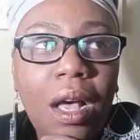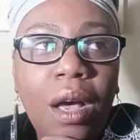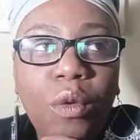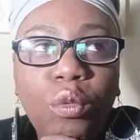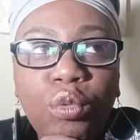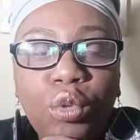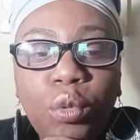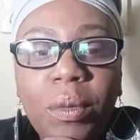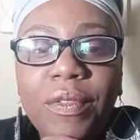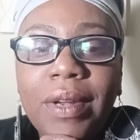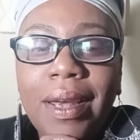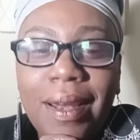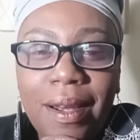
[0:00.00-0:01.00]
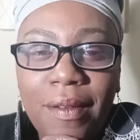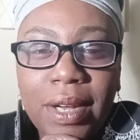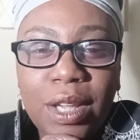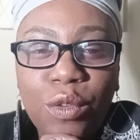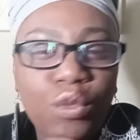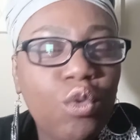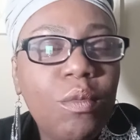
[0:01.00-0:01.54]
a room of
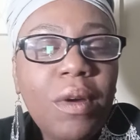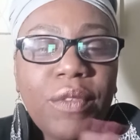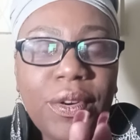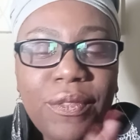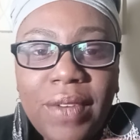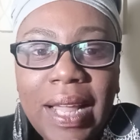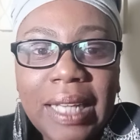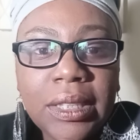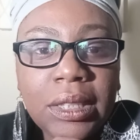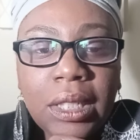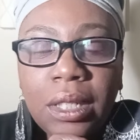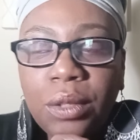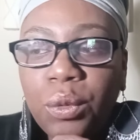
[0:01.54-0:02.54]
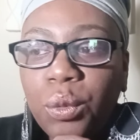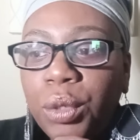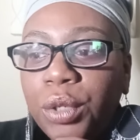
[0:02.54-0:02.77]
clarity, room of reflection.